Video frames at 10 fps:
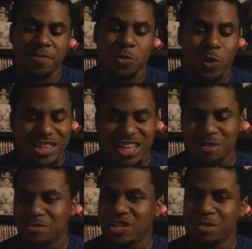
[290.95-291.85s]
One thing
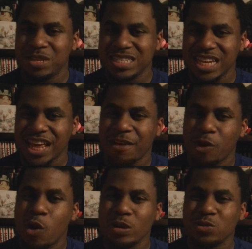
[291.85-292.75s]
with DBZ that I
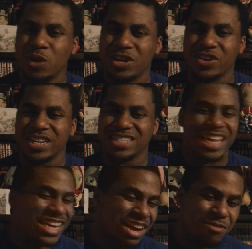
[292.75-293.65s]
always wondered is
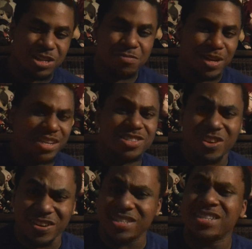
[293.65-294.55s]
they never explained
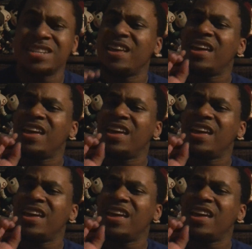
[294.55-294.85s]
Turles.